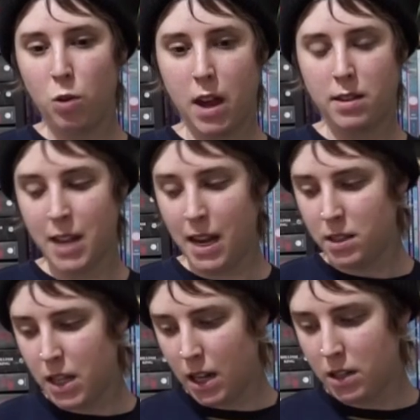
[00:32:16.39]
their
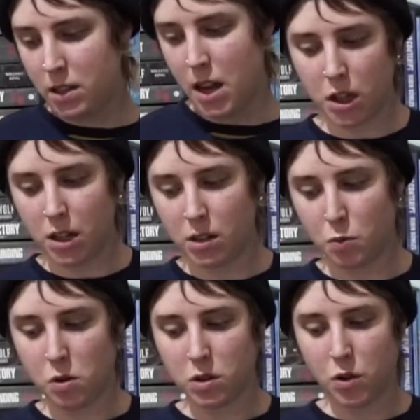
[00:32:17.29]
snake sex. She
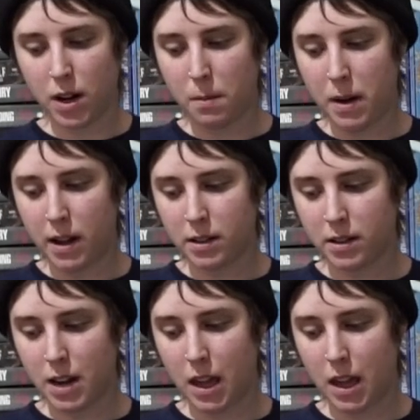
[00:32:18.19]
just walked straight on past.